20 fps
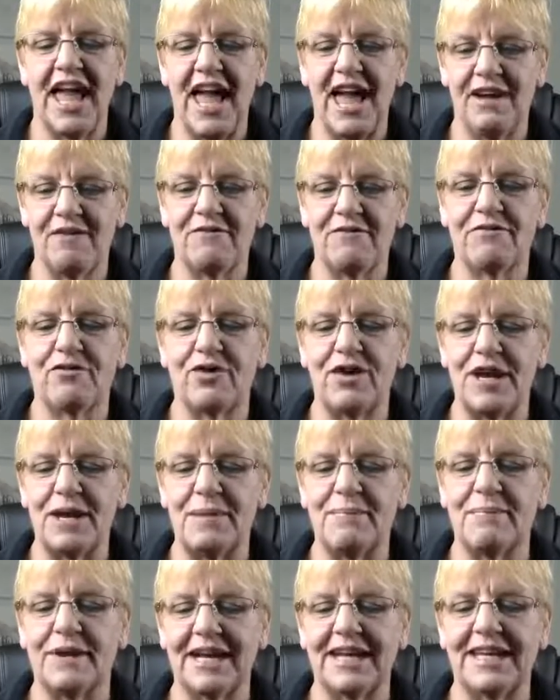
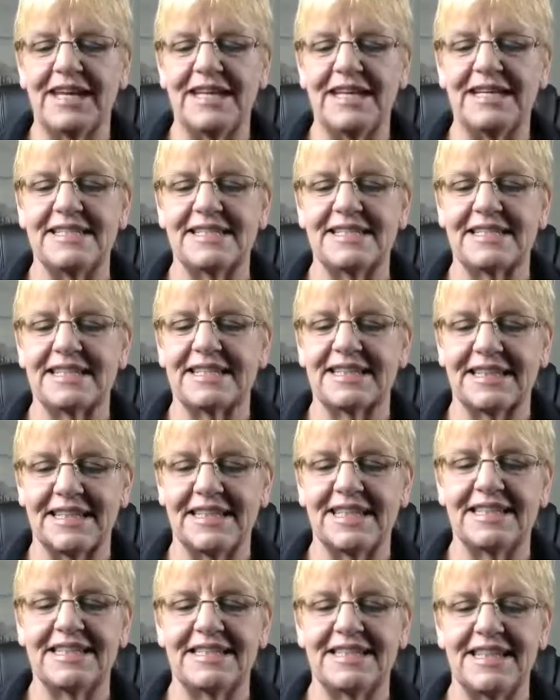everybody's
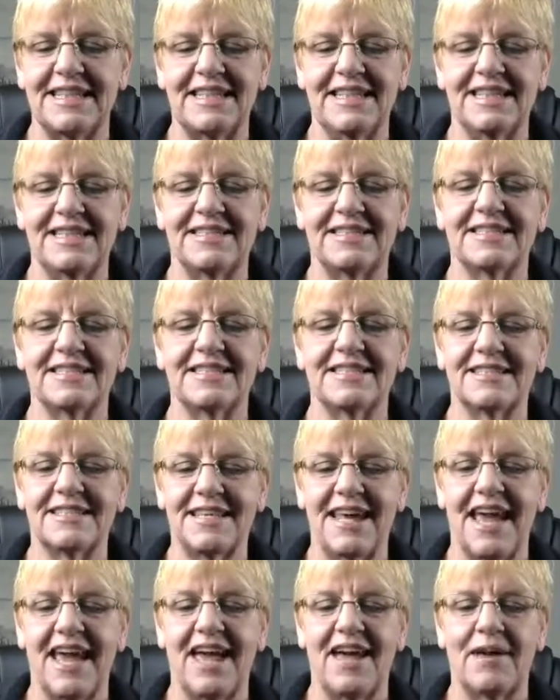list. It is the
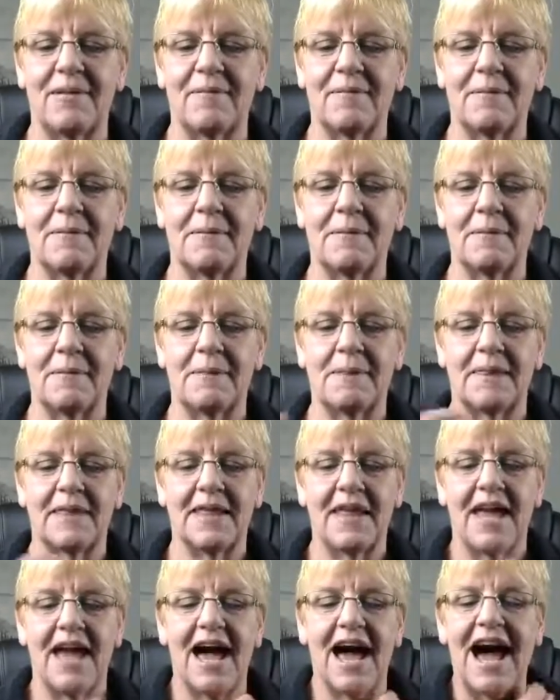same.
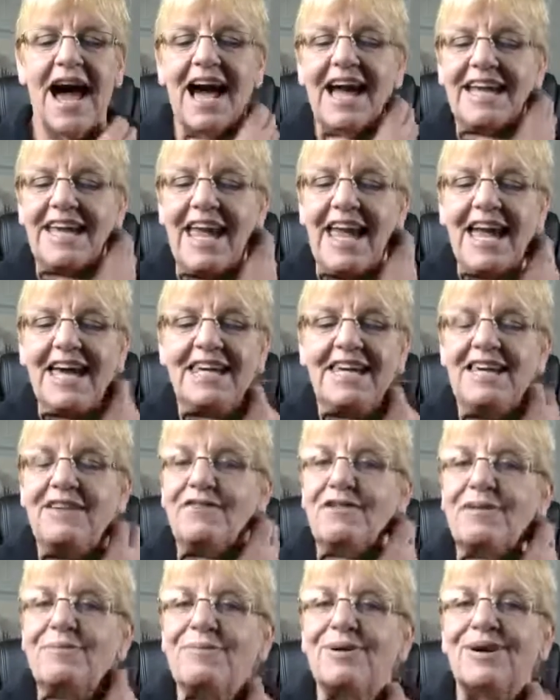I can't
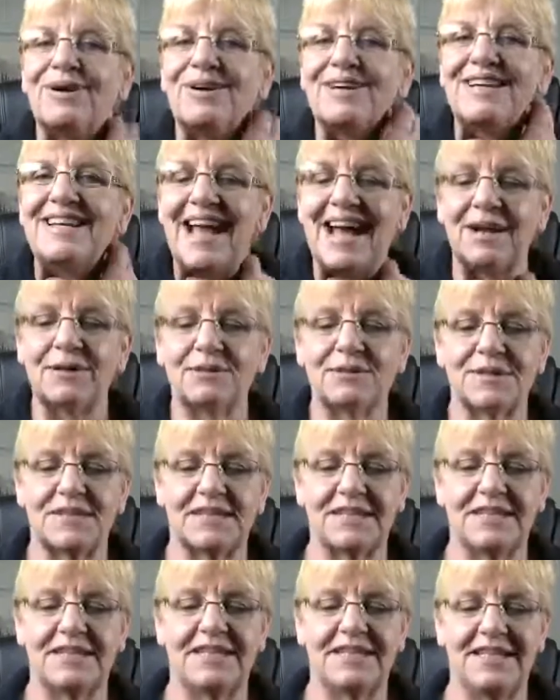even pronounce
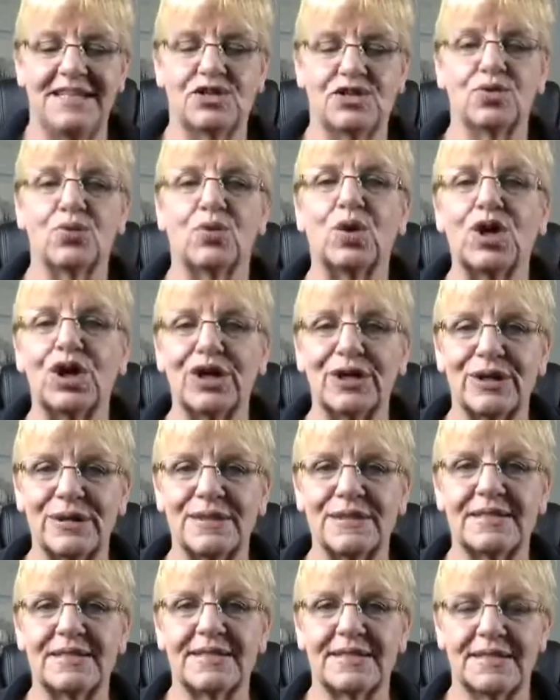these
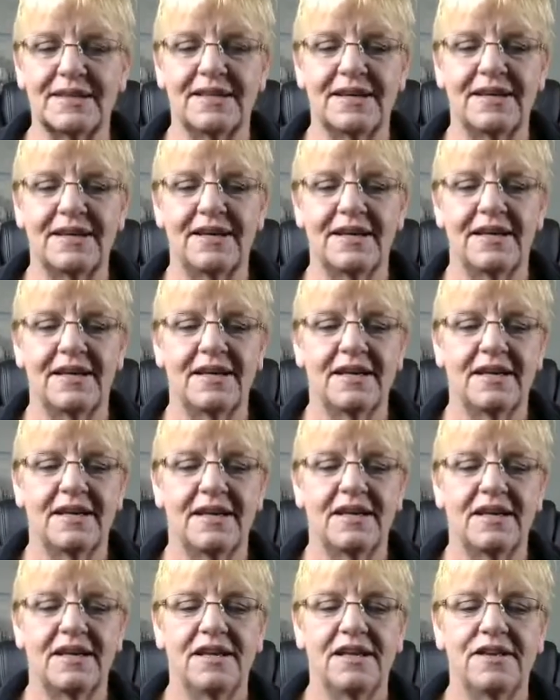words.
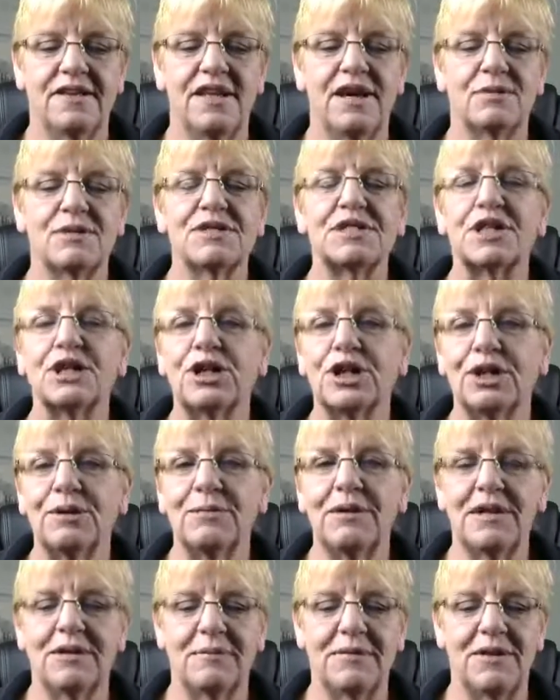There was
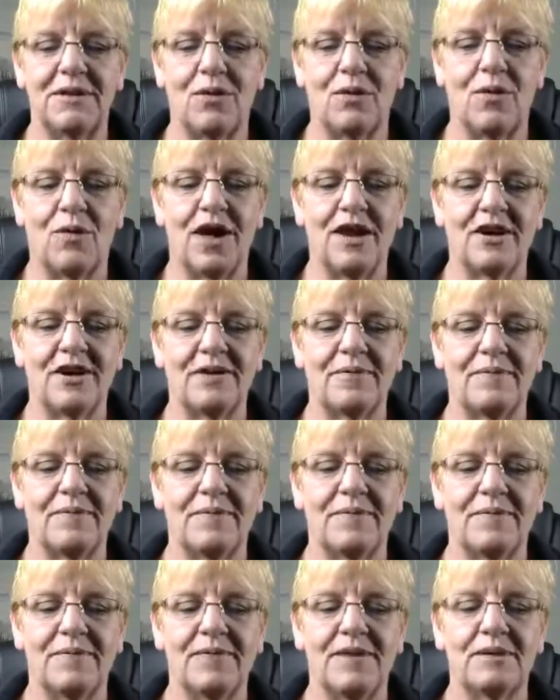aluminum in the water.
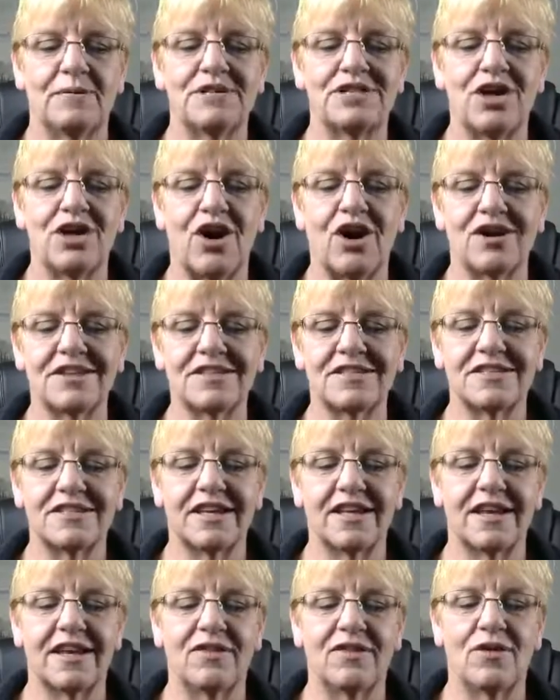There was
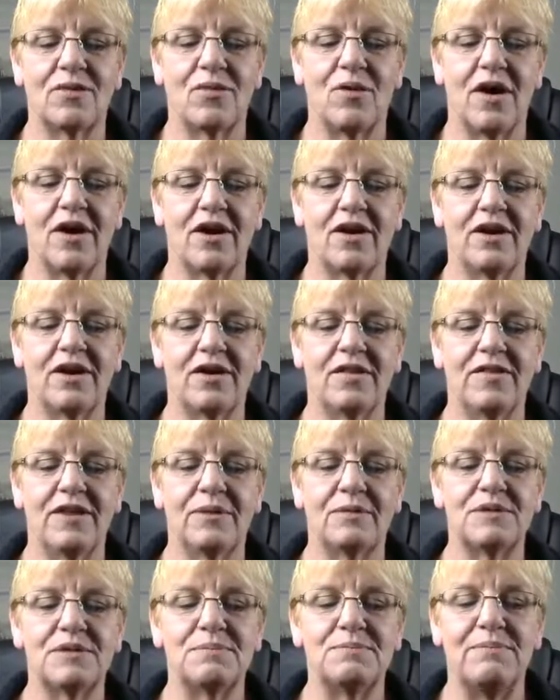arsenic in the water. There
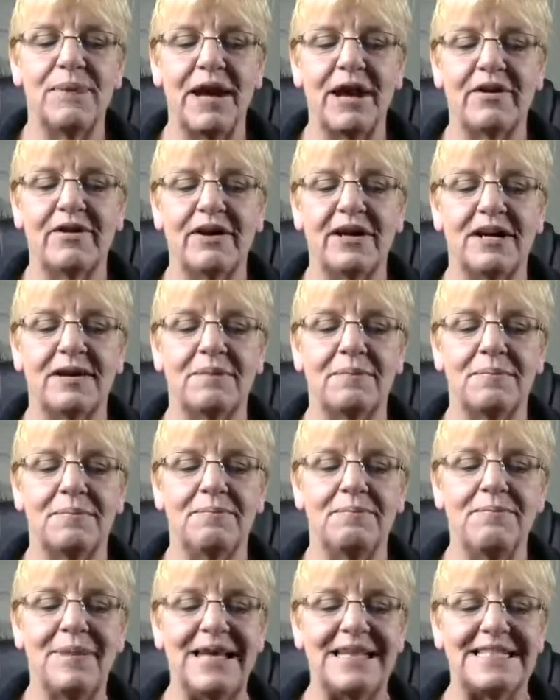was barium,
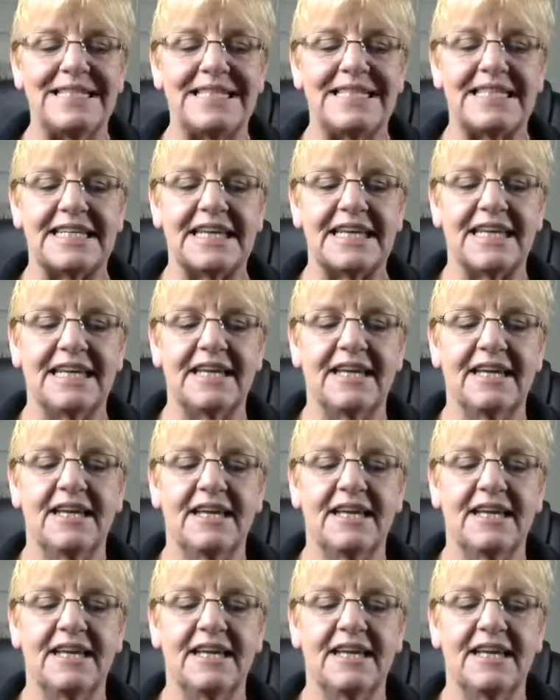benzene,